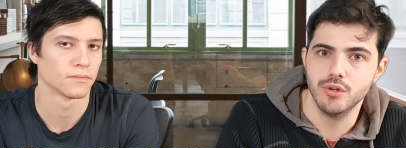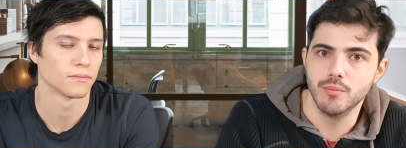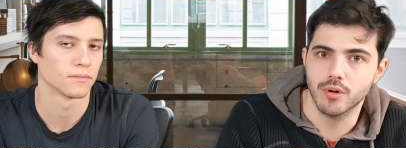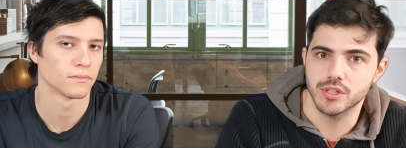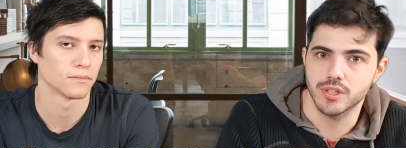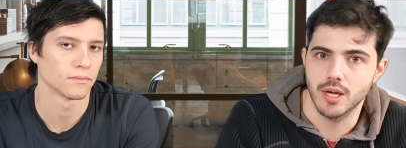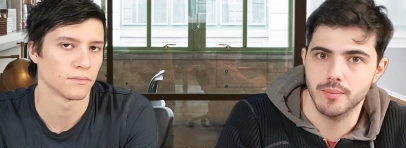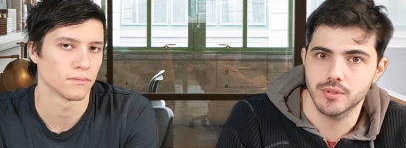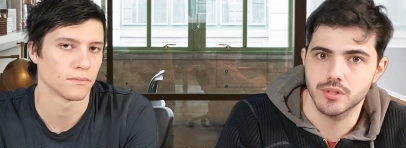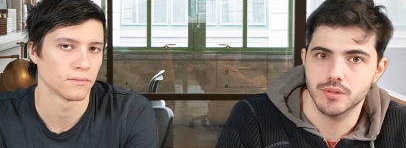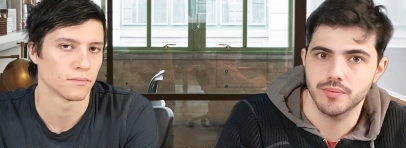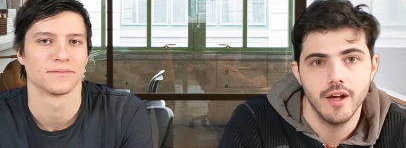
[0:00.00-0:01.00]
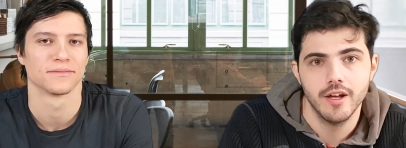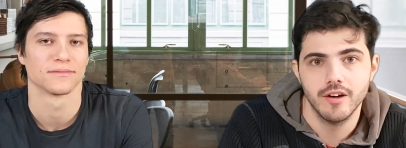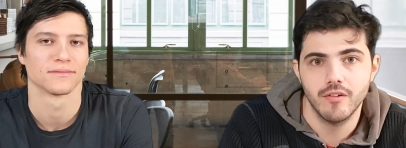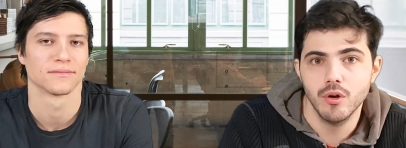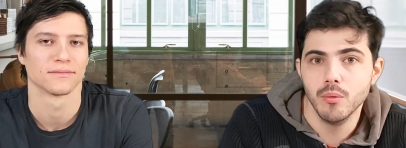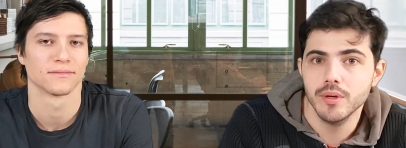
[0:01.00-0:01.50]
Speaker 1: more steps.
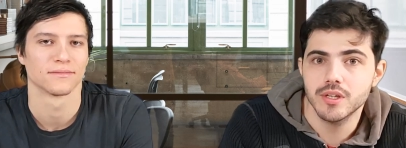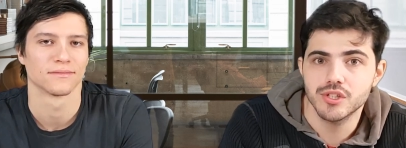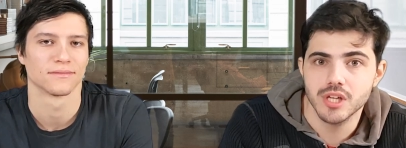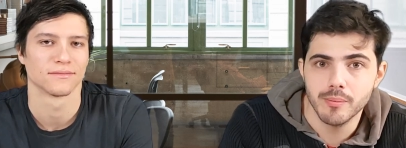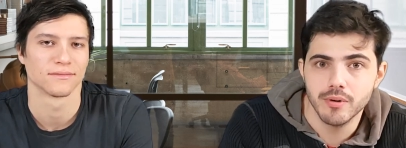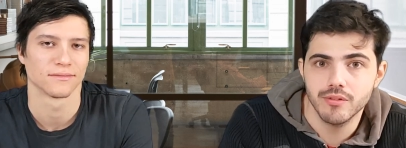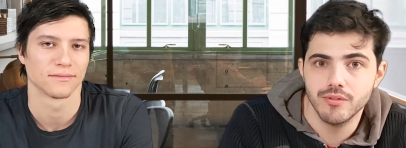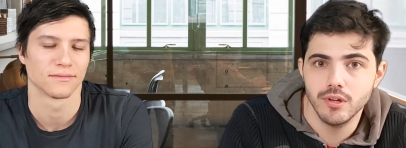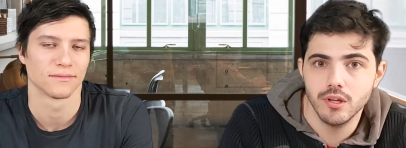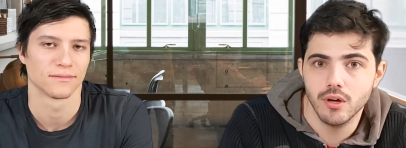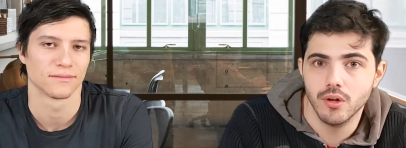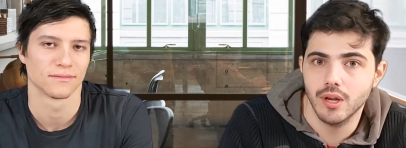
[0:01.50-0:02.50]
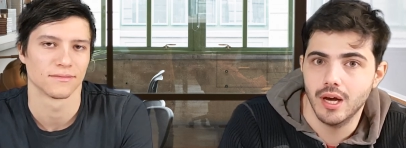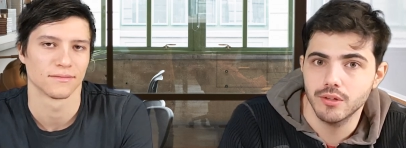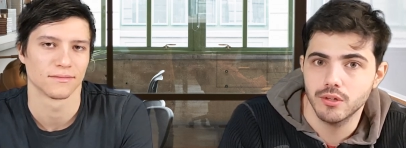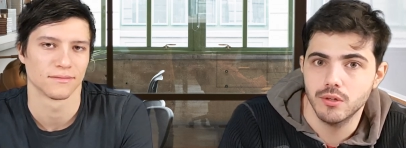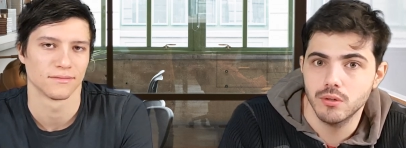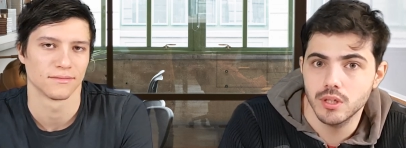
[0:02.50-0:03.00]
There will be a separate video on how
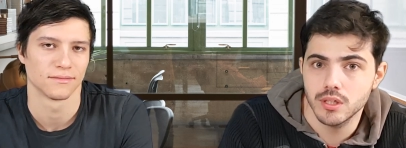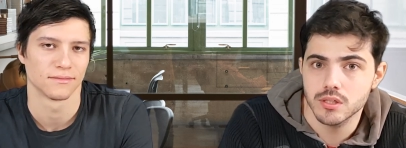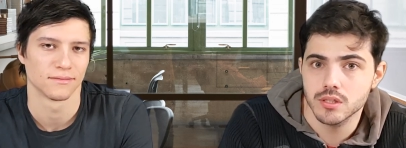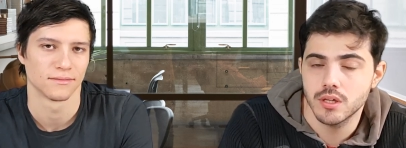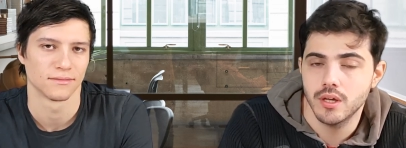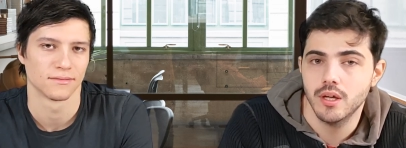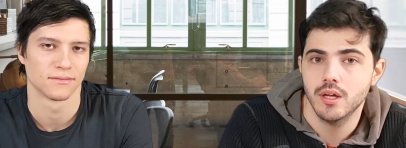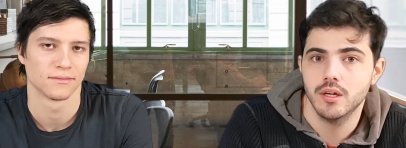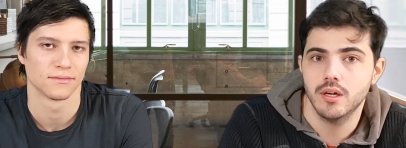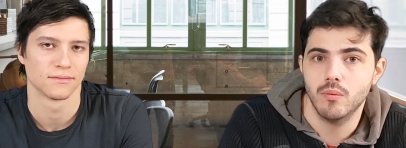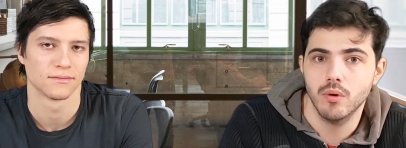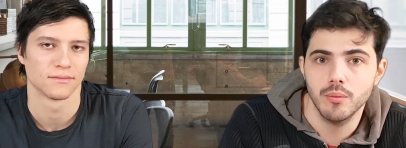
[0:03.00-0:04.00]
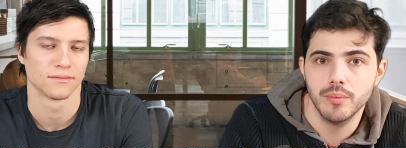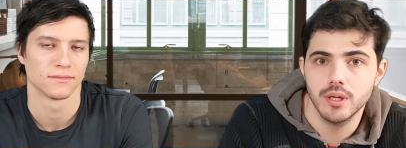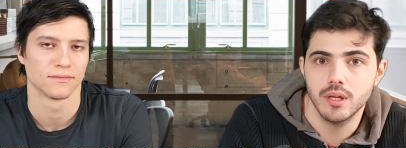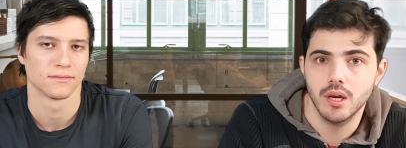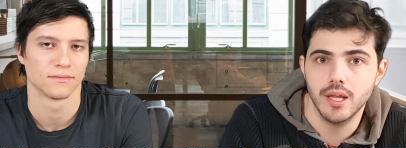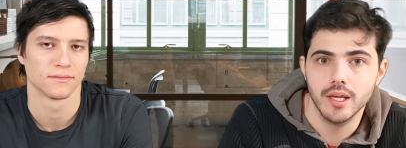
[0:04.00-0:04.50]
to do this. There will
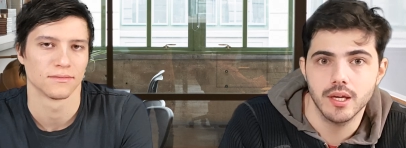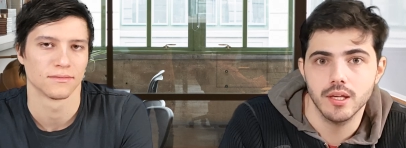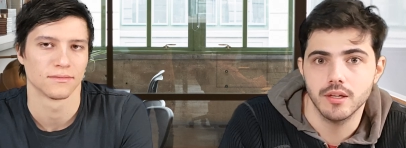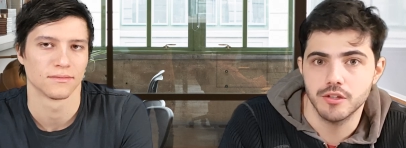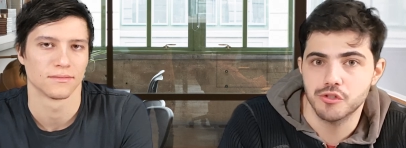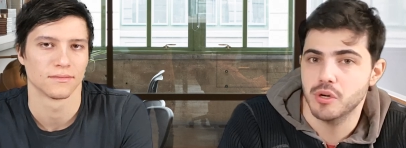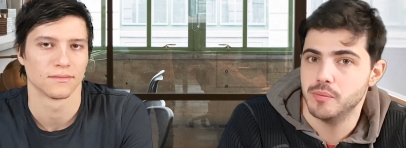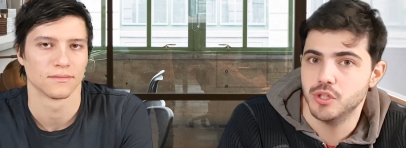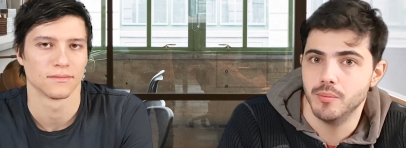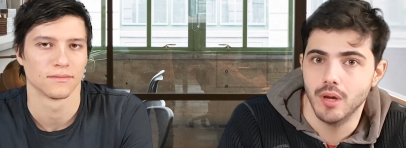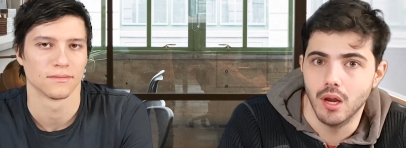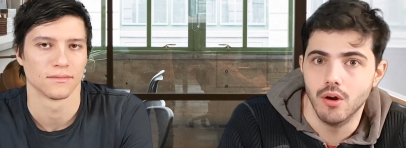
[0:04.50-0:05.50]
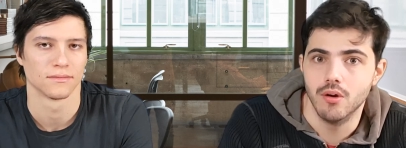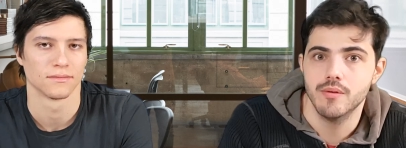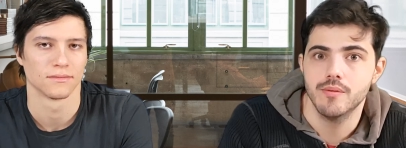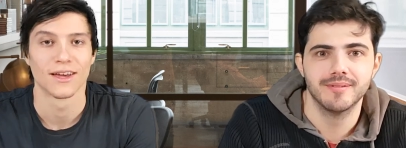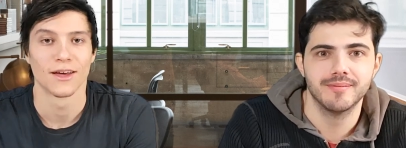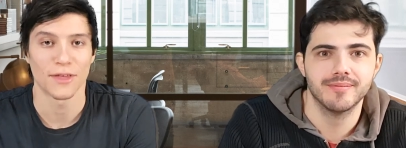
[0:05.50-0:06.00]
be a link in the description below.
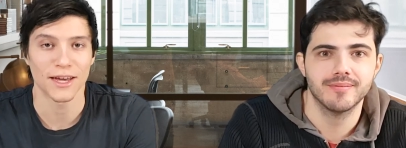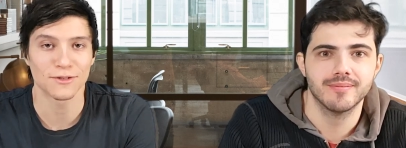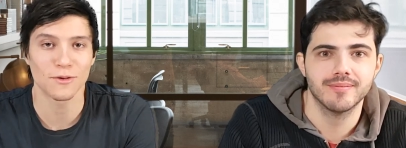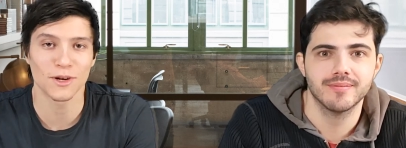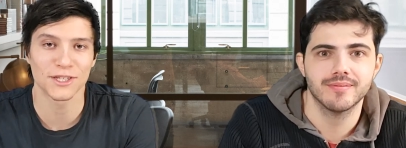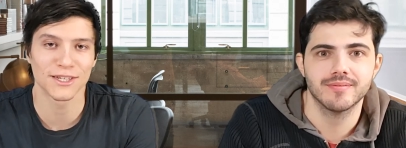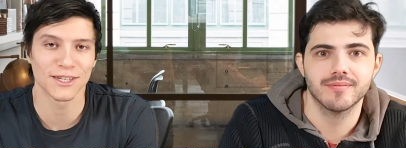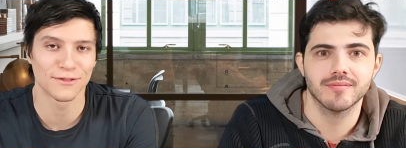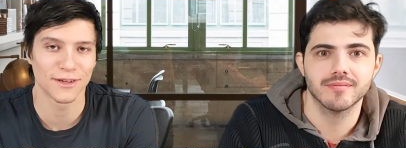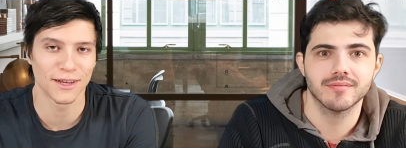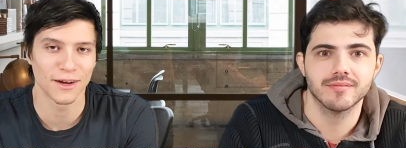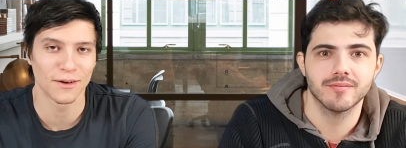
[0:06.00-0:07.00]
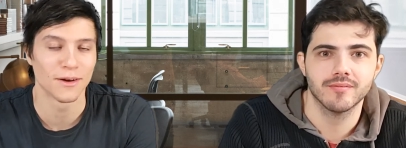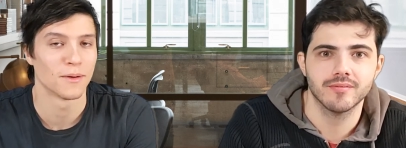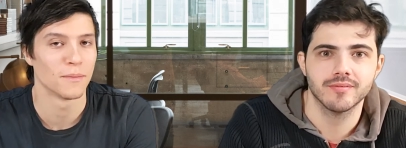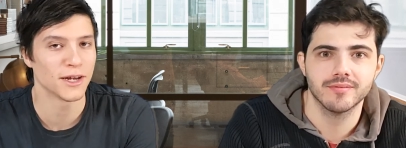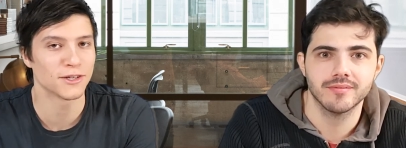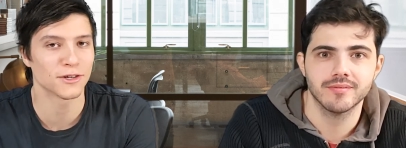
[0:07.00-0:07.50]
Speaker 2: Thanks for watching this video.
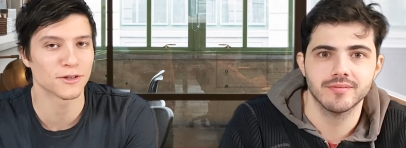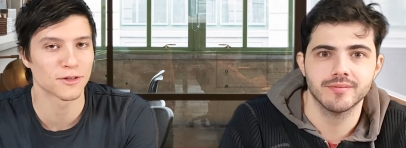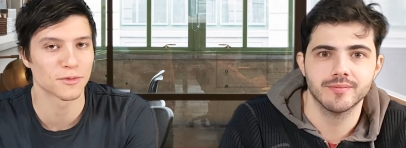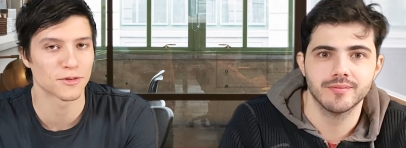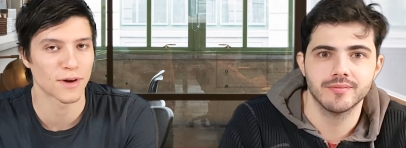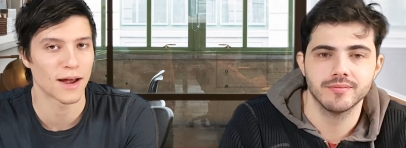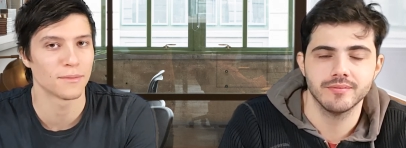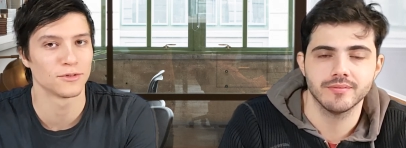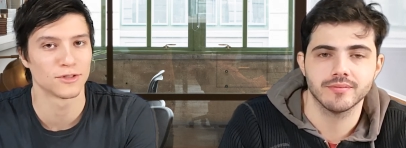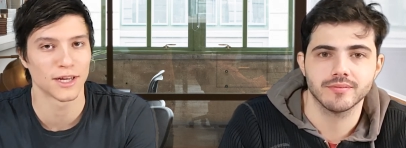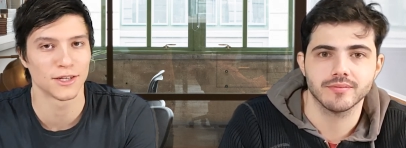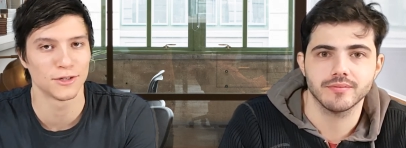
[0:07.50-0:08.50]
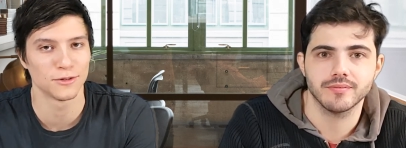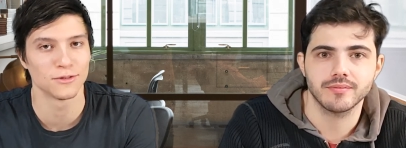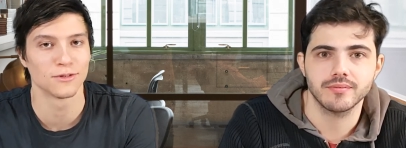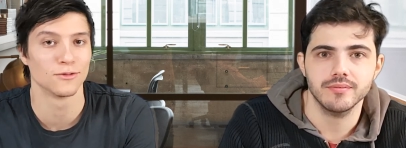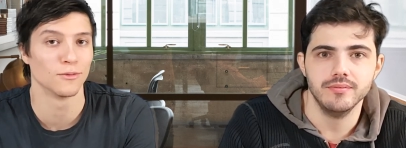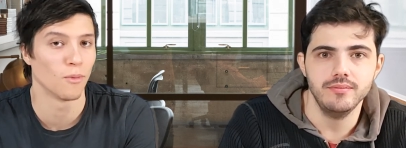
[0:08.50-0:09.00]
Make sure to subscribe to stay
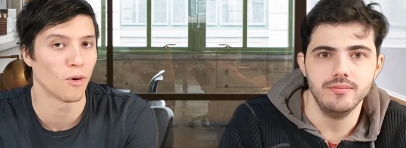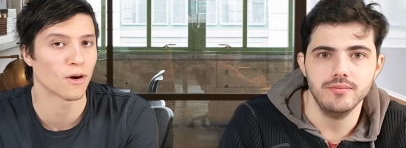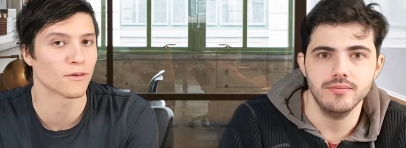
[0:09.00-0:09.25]
tuned to more